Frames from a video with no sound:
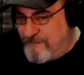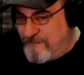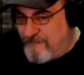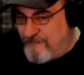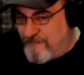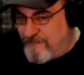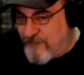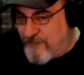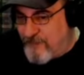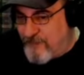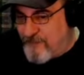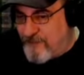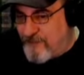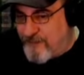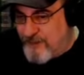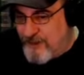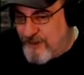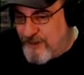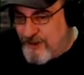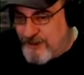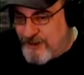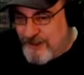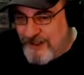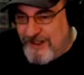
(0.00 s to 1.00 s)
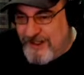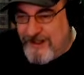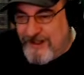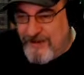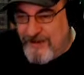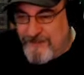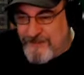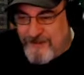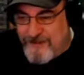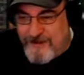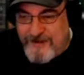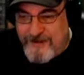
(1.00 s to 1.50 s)
perversion
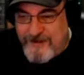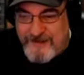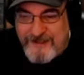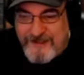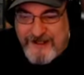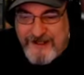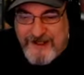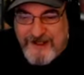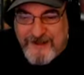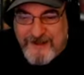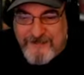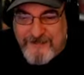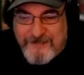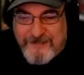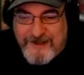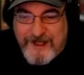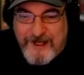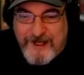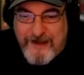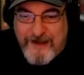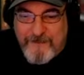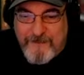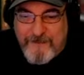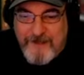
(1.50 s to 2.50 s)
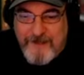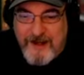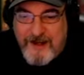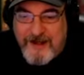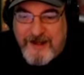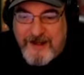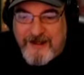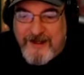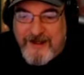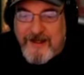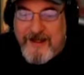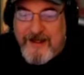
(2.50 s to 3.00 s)
of their DM's
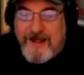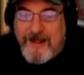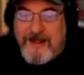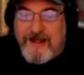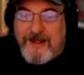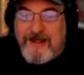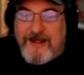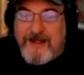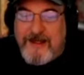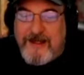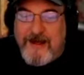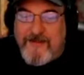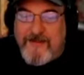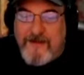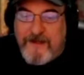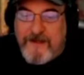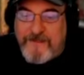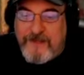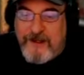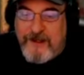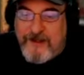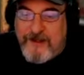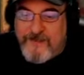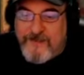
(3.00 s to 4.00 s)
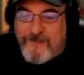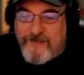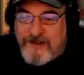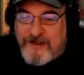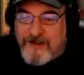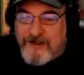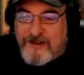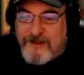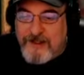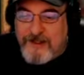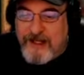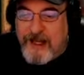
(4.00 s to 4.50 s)
campaign, give up the
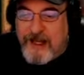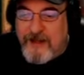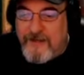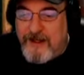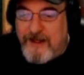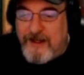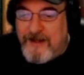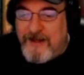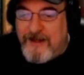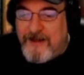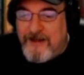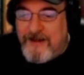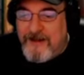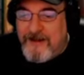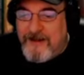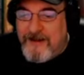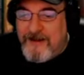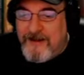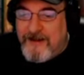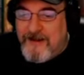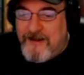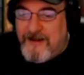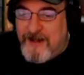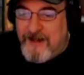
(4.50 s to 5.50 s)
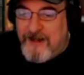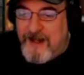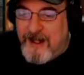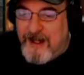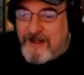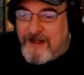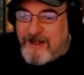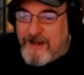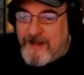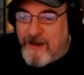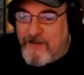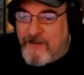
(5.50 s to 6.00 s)
adventure gaming
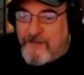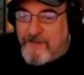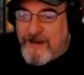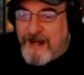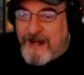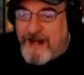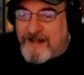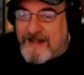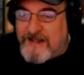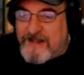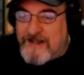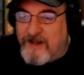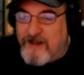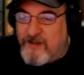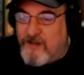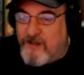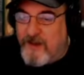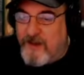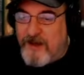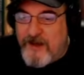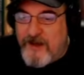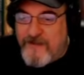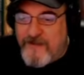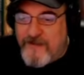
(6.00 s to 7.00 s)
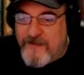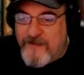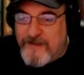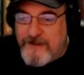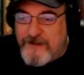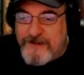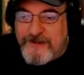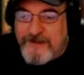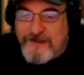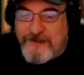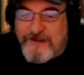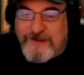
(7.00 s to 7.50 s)
and go back to whatever
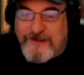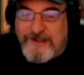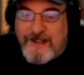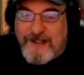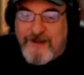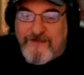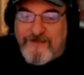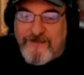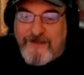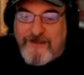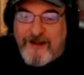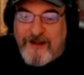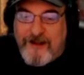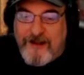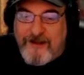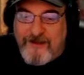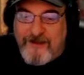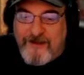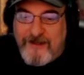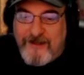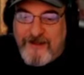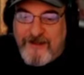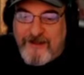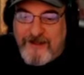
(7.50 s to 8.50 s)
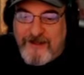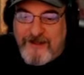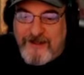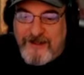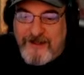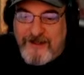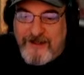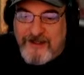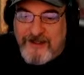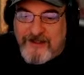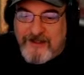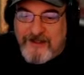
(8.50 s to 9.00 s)
pursuits they followed in their
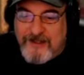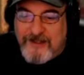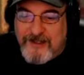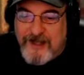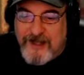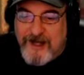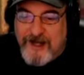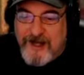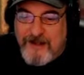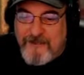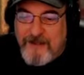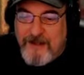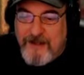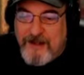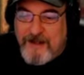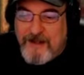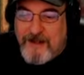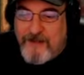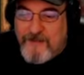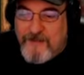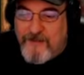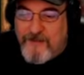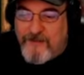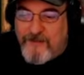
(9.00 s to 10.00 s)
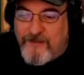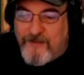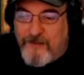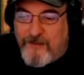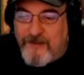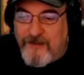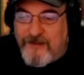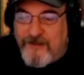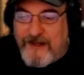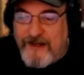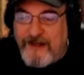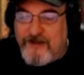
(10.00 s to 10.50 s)
leisure time
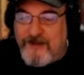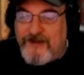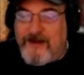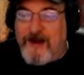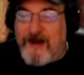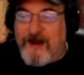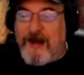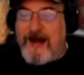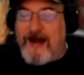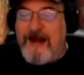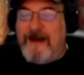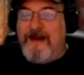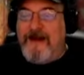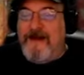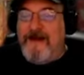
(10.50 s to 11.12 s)
before they tried.